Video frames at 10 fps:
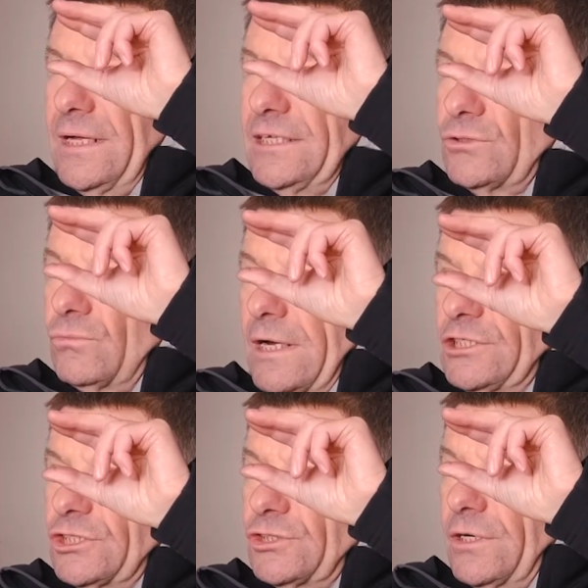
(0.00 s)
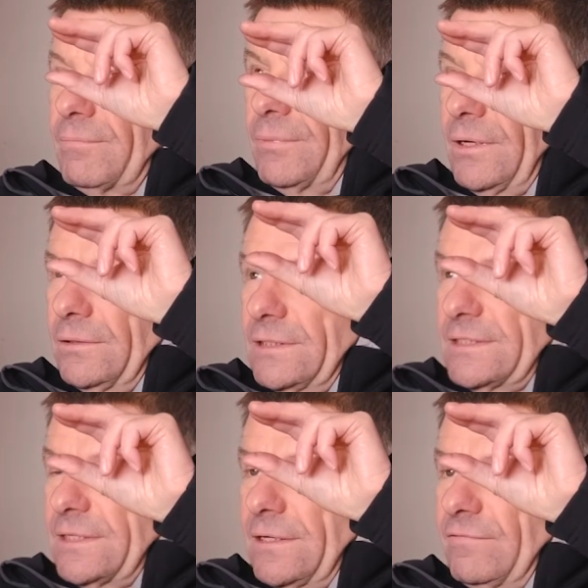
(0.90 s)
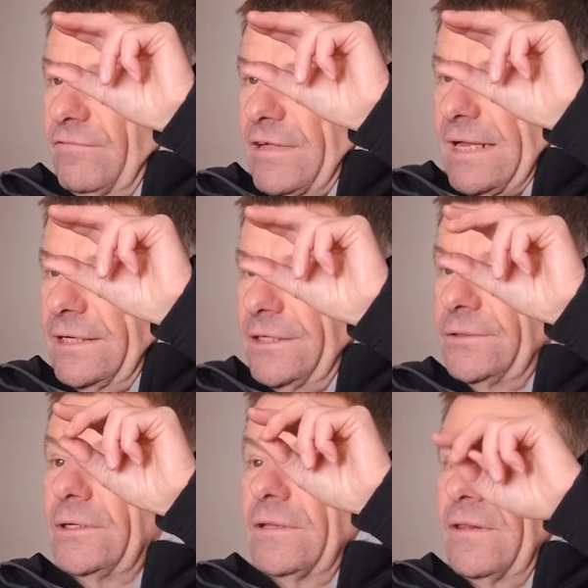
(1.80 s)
is registering beyond a certain value,